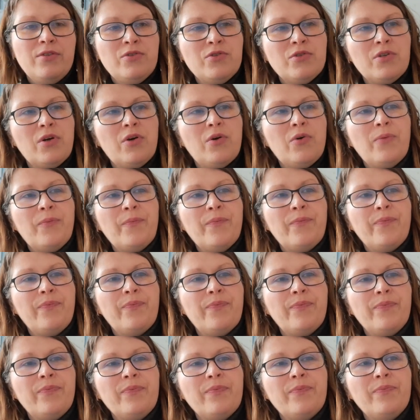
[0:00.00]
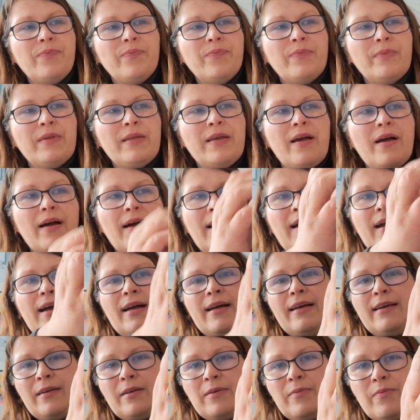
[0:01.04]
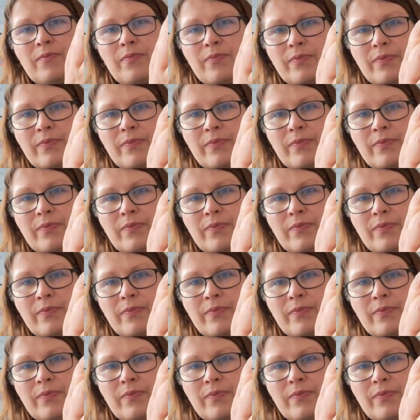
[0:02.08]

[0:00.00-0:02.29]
So yeah, I